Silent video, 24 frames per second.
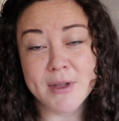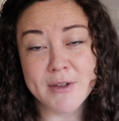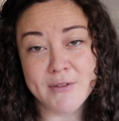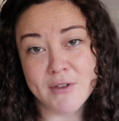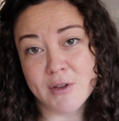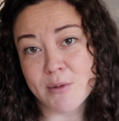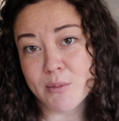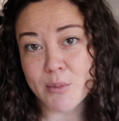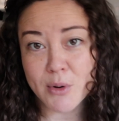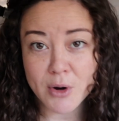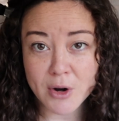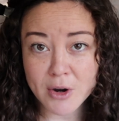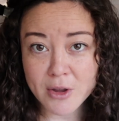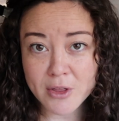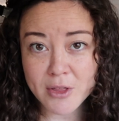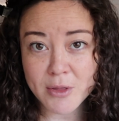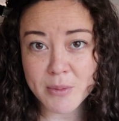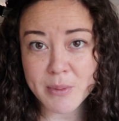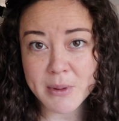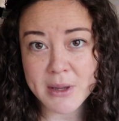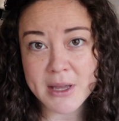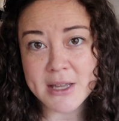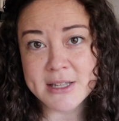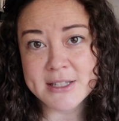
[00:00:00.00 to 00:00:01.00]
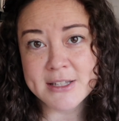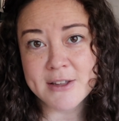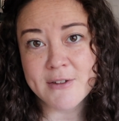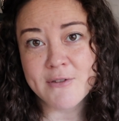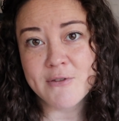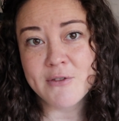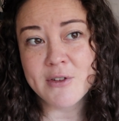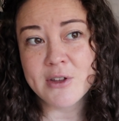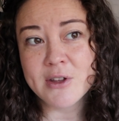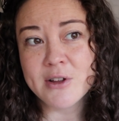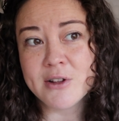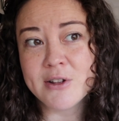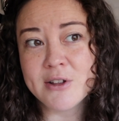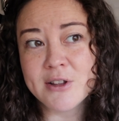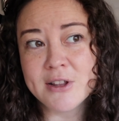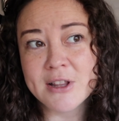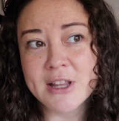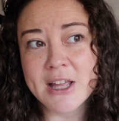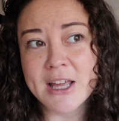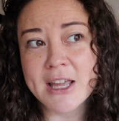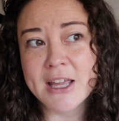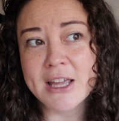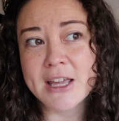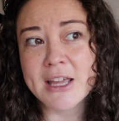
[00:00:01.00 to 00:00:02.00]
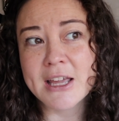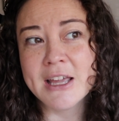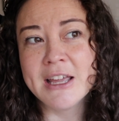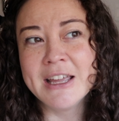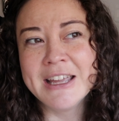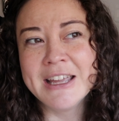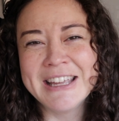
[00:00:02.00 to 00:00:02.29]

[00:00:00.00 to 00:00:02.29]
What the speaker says: giving birth, because I feel like